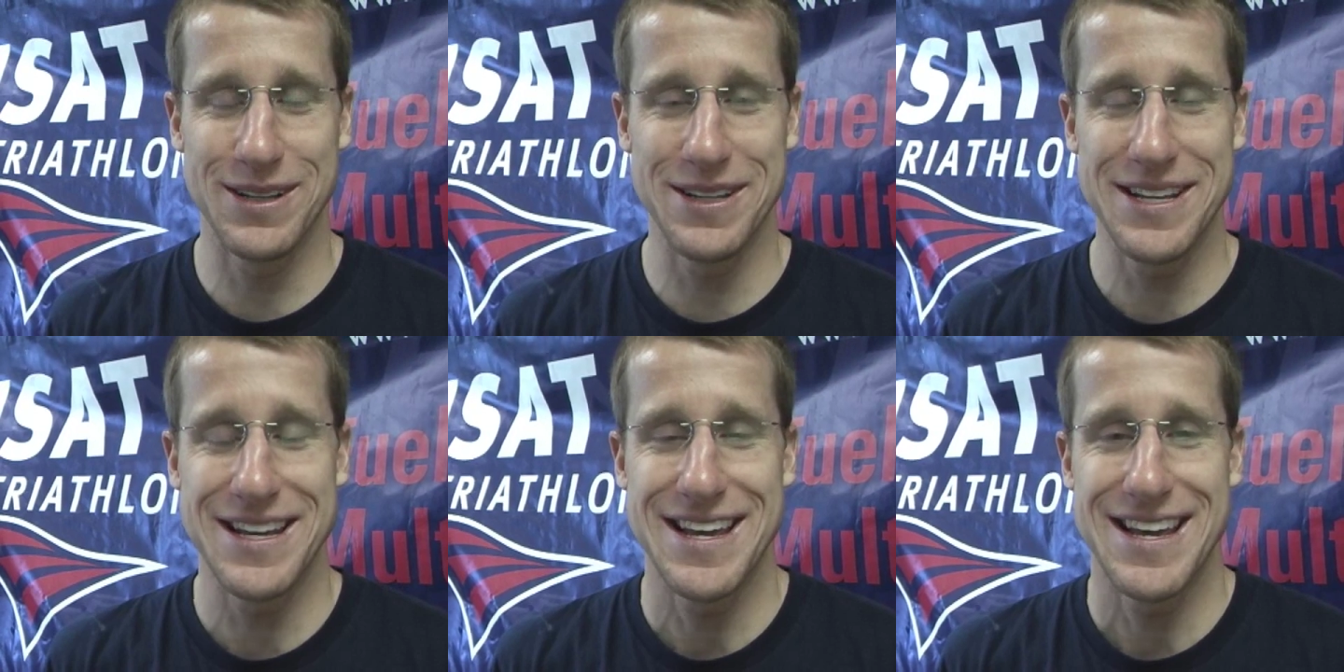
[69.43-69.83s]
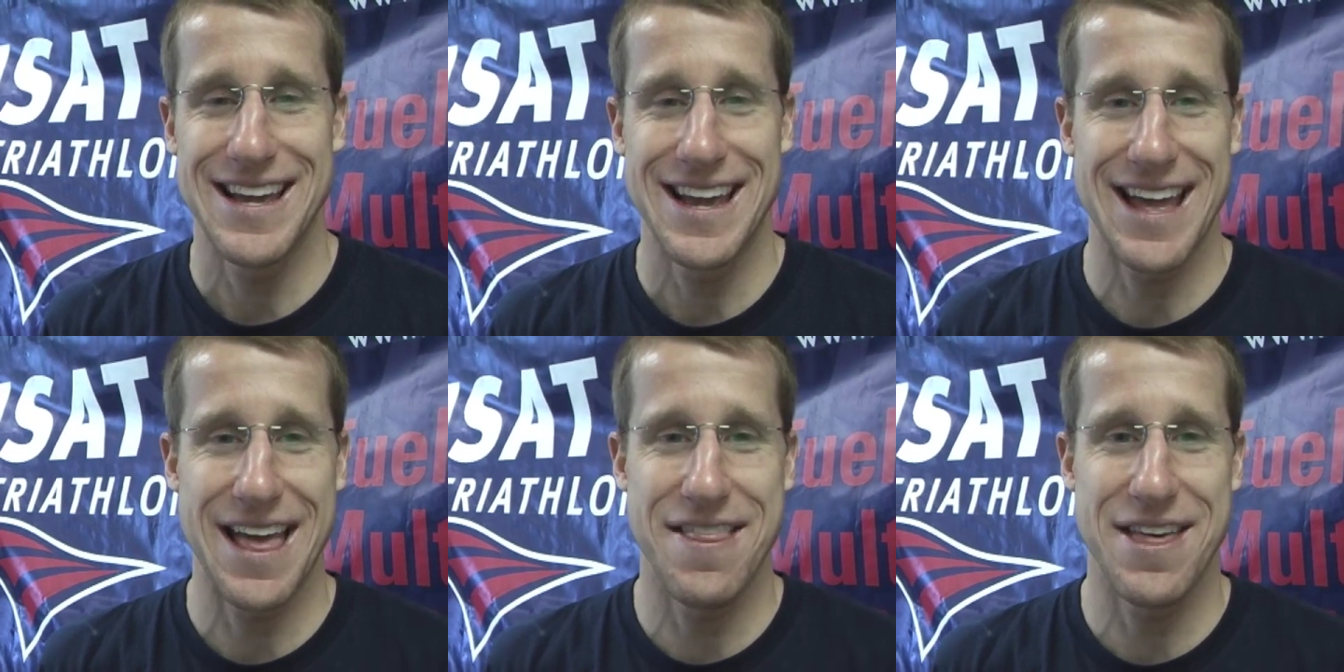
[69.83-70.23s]

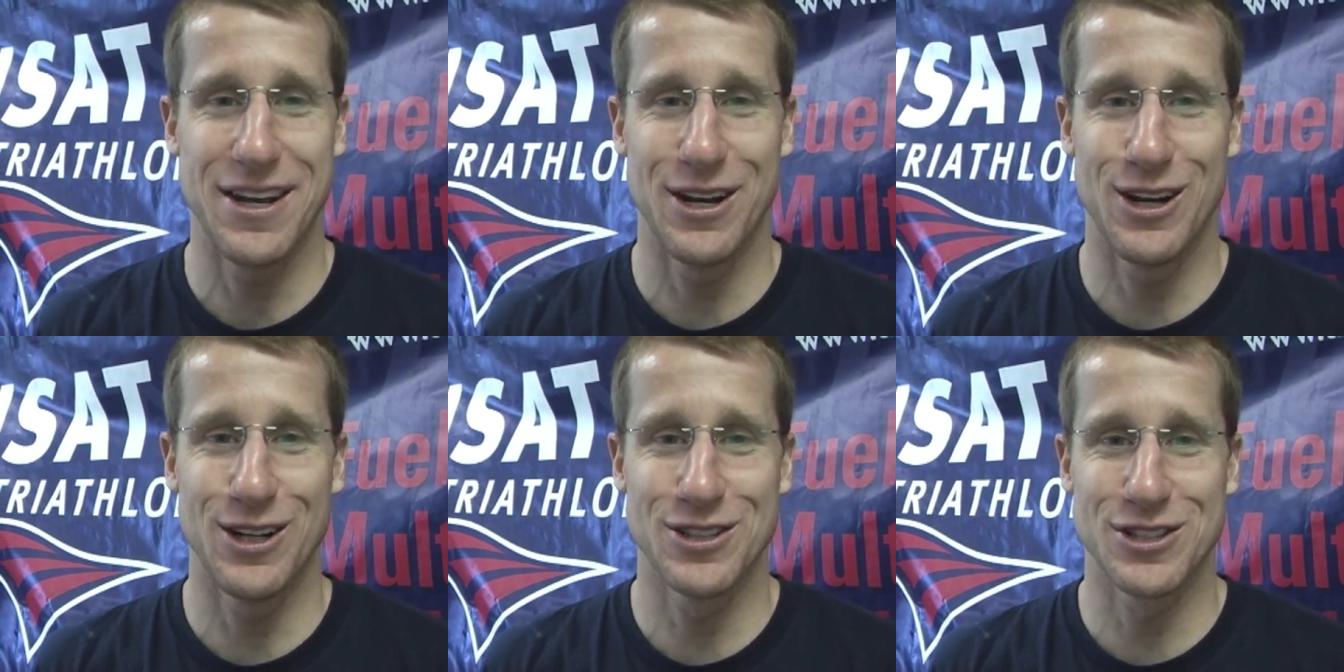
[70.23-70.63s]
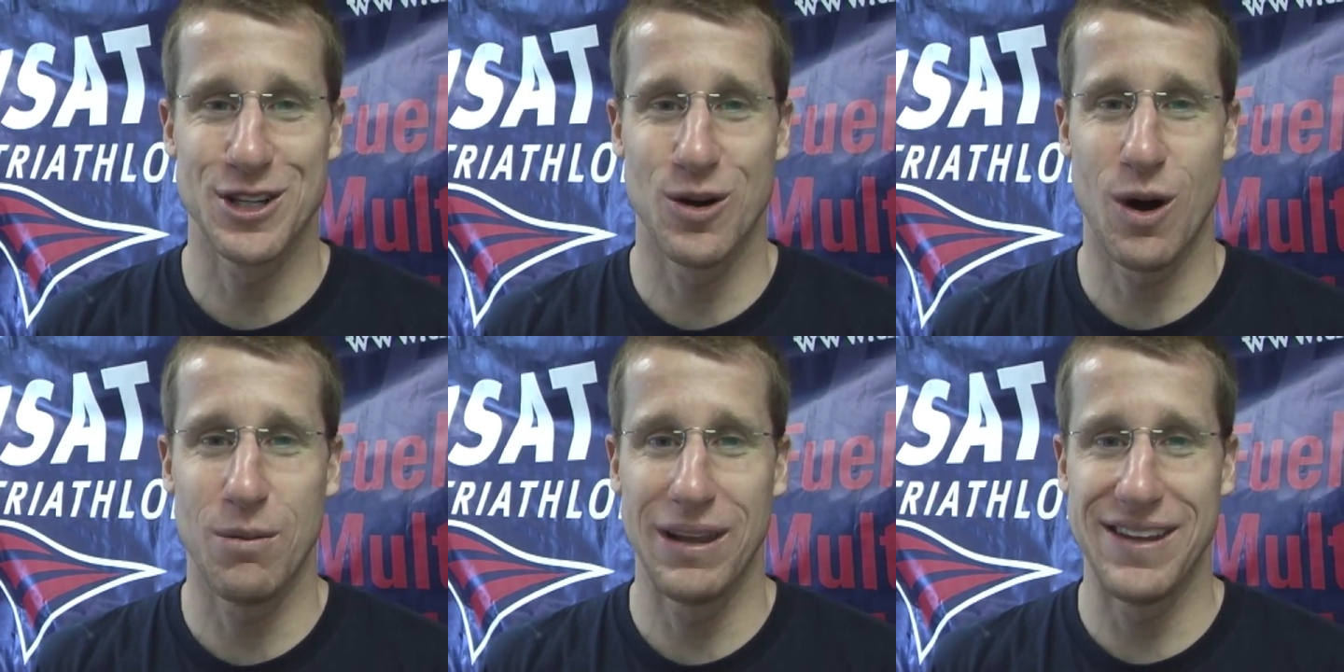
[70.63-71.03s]
And then
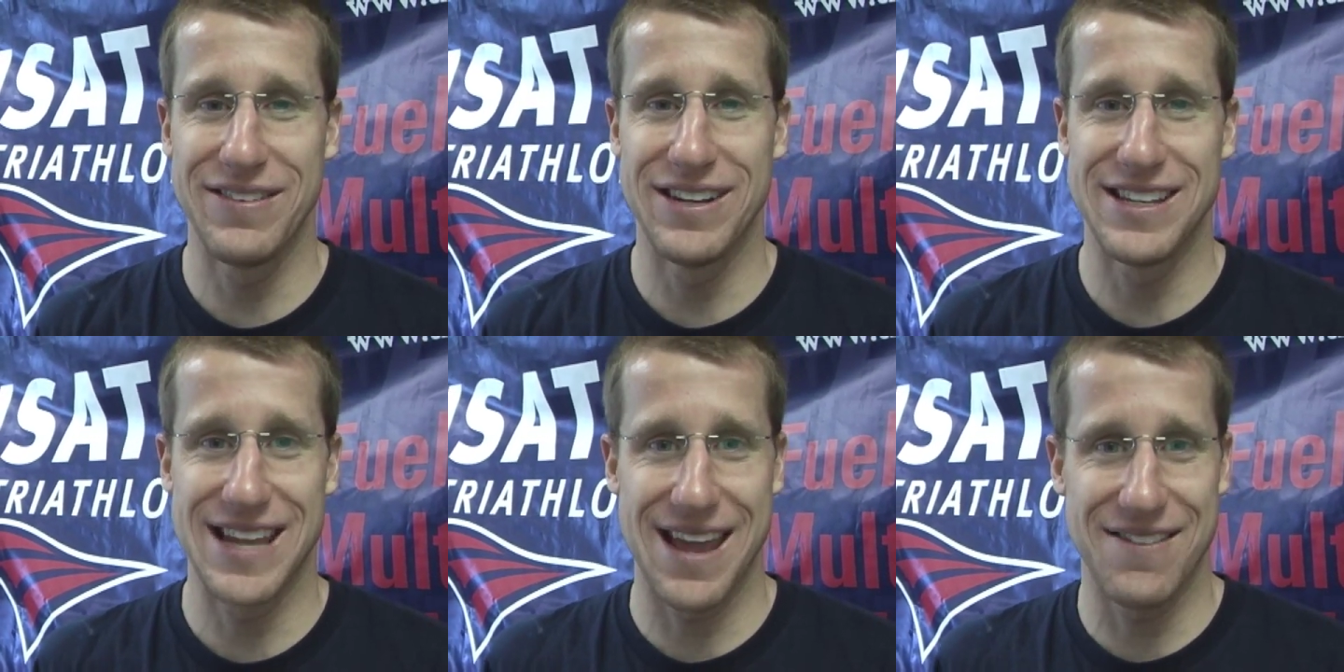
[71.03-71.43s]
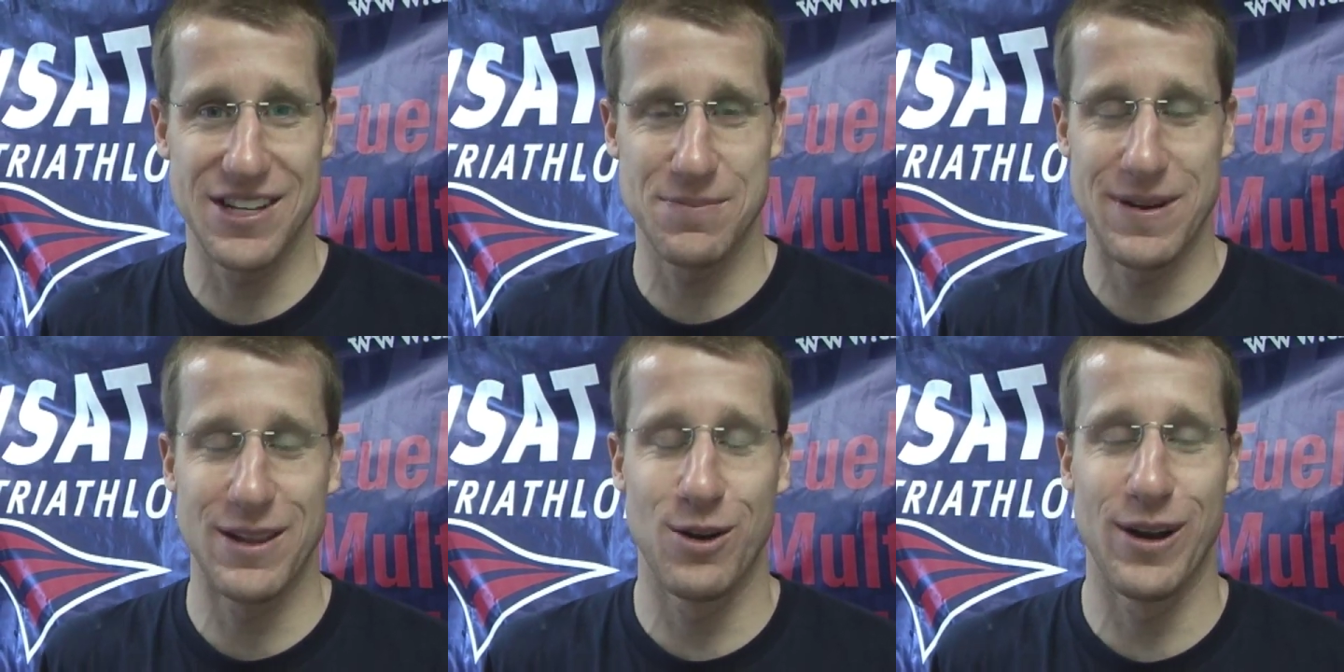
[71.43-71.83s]
also I'm leaving
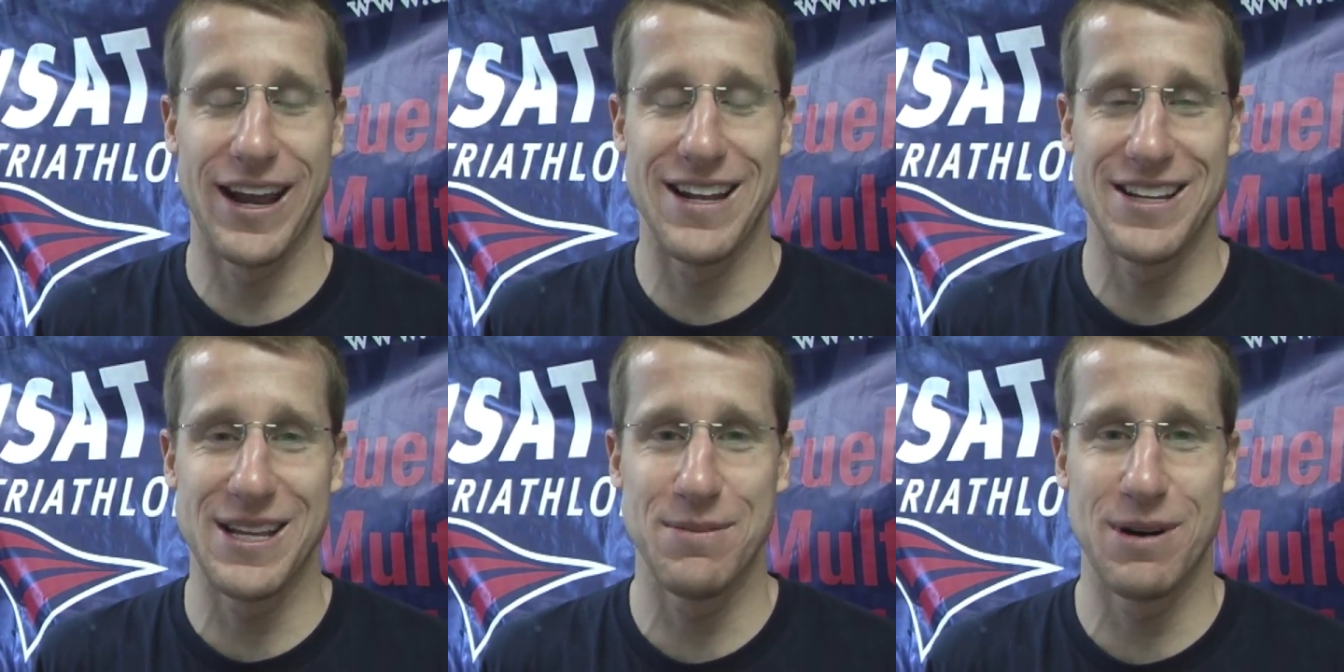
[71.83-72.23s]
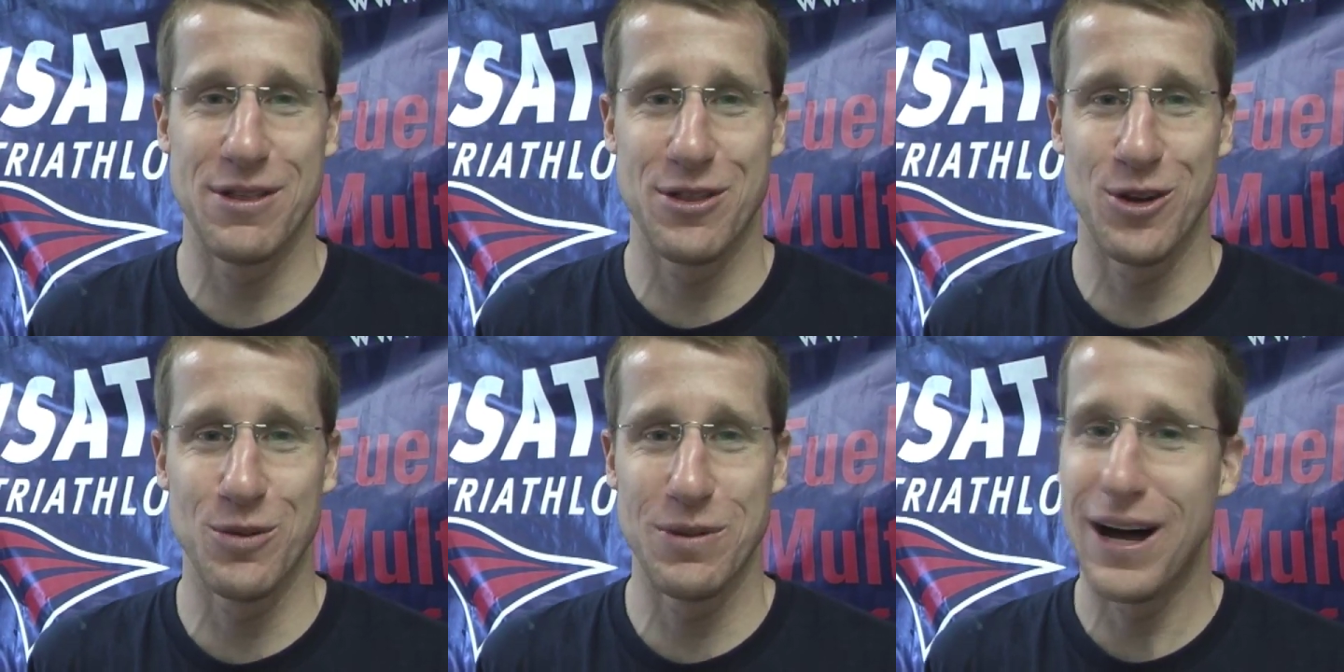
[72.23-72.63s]
Davis, my little
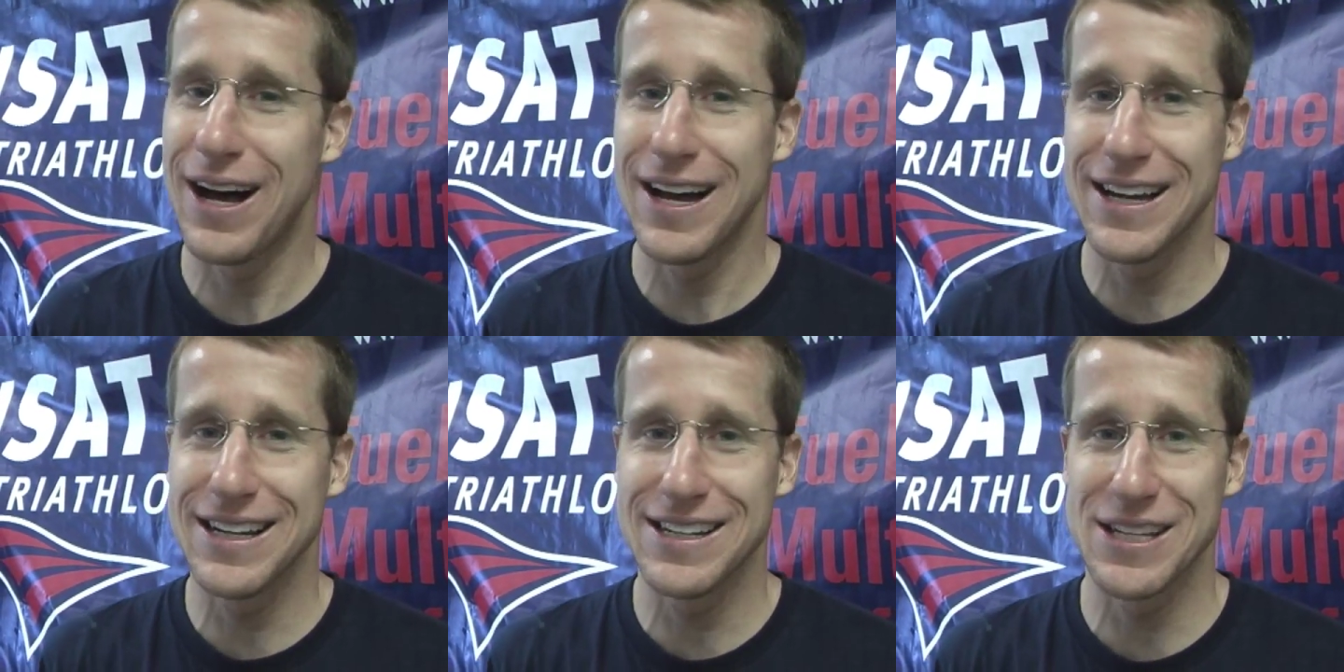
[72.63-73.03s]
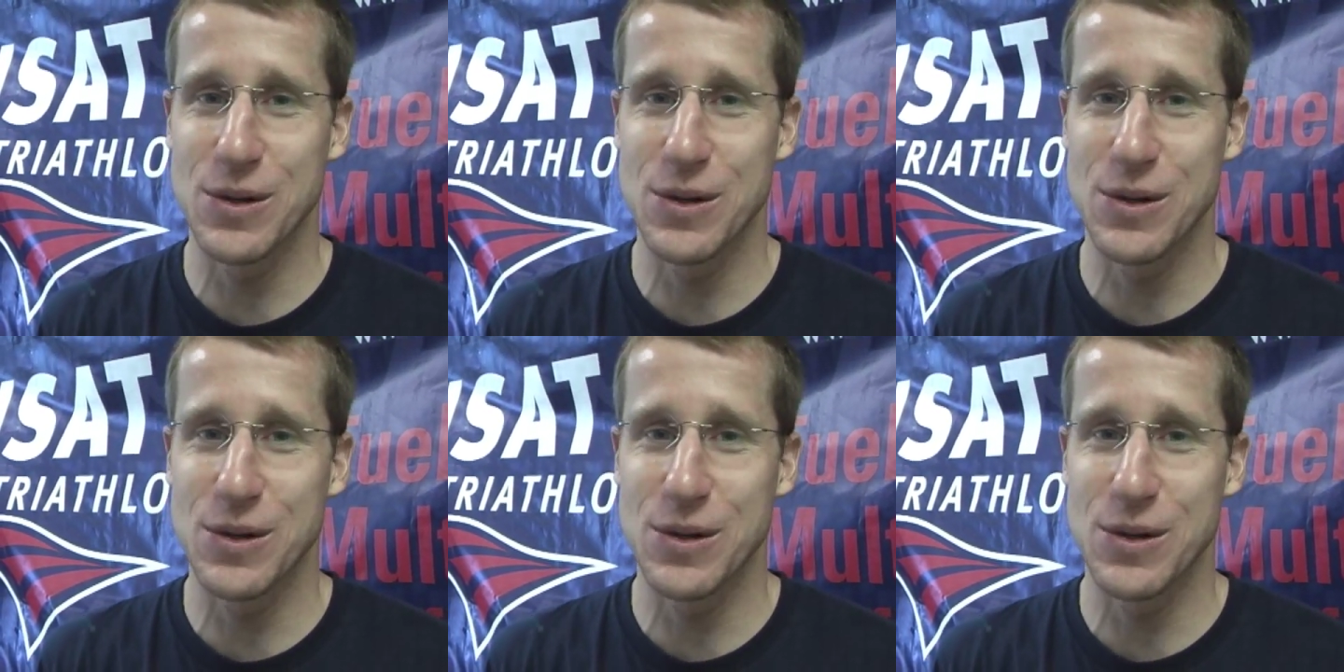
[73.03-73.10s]
18-month-old, behind.